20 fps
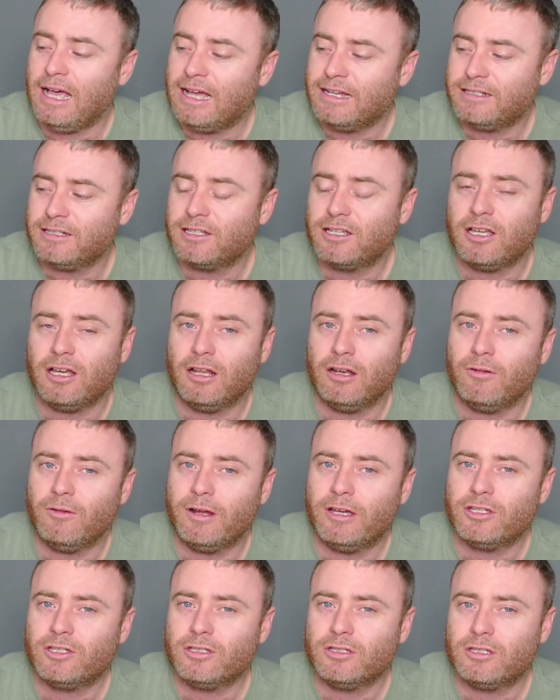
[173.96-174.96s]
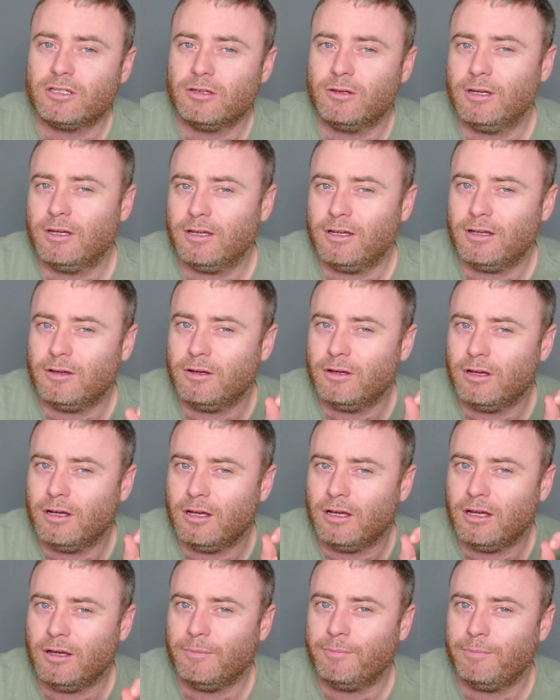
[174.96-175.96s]
added coloration to it
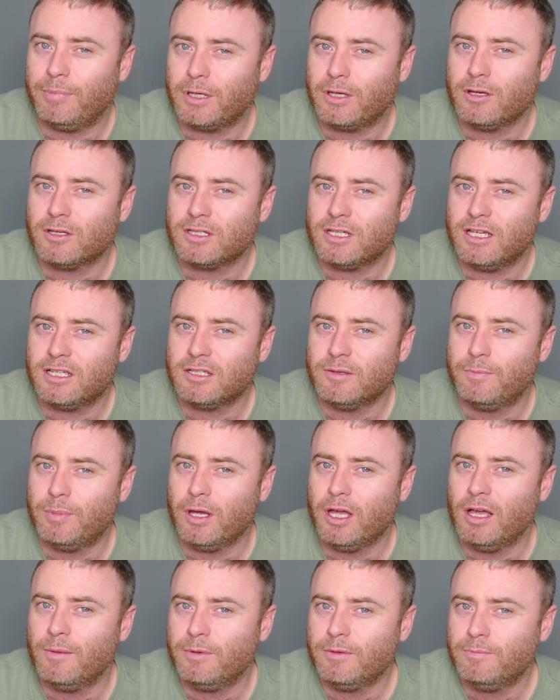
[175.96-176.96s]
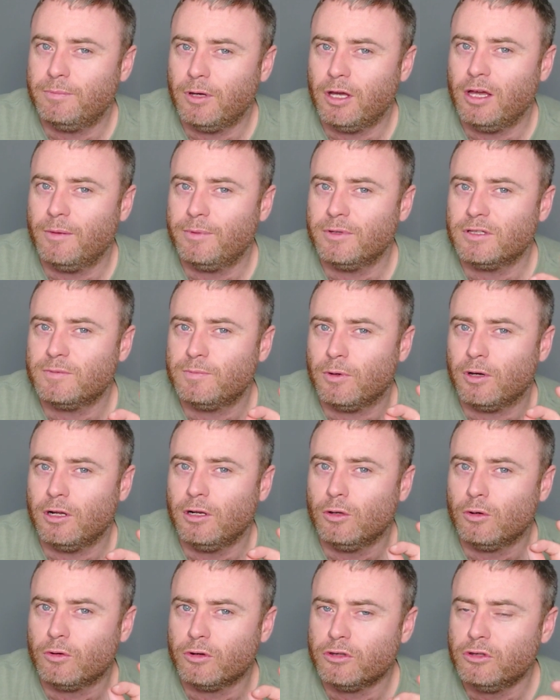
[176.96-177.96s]
because it is a bourbon. Bourbons
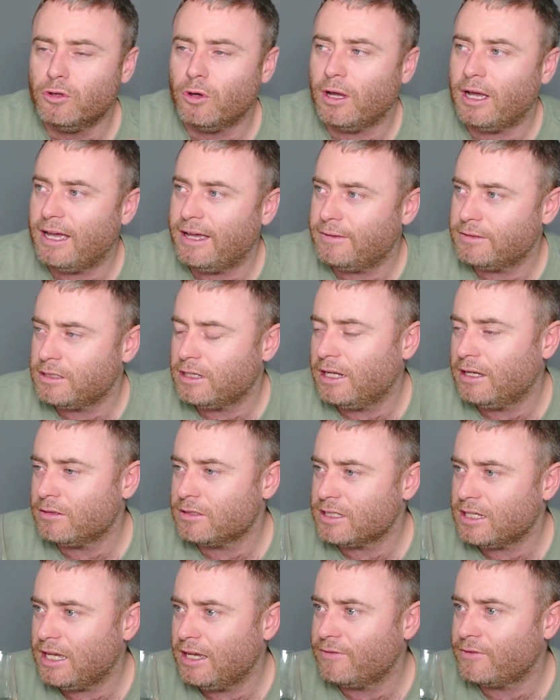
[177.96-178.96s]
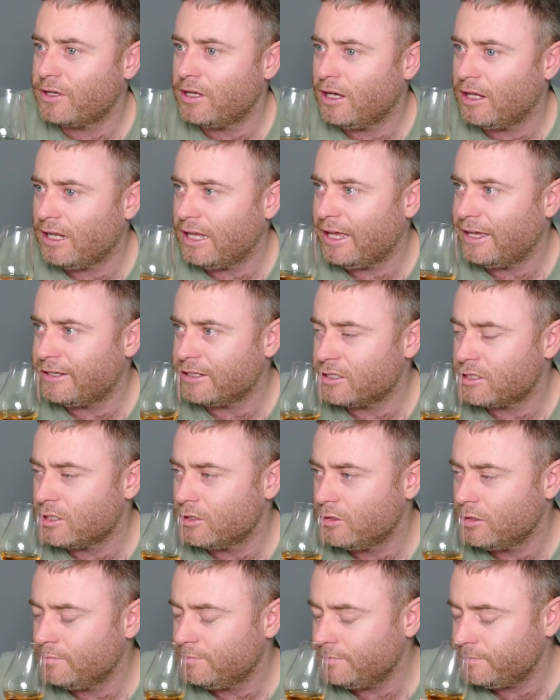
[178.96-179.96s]
by law are not allowed to have color added
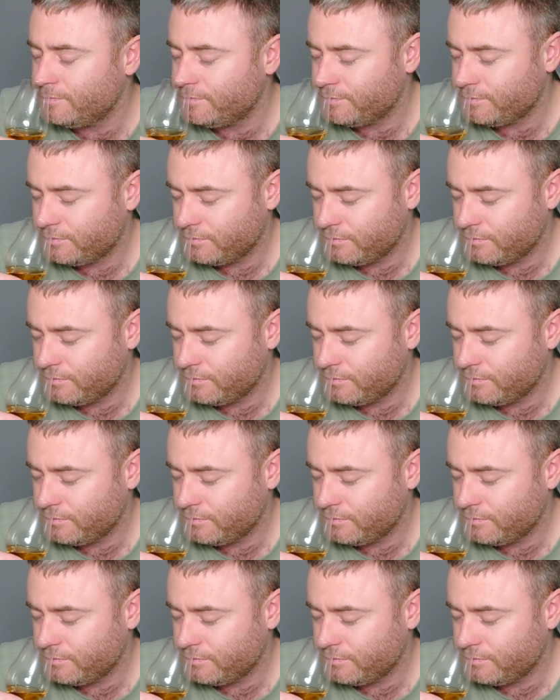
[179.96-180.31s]
to them.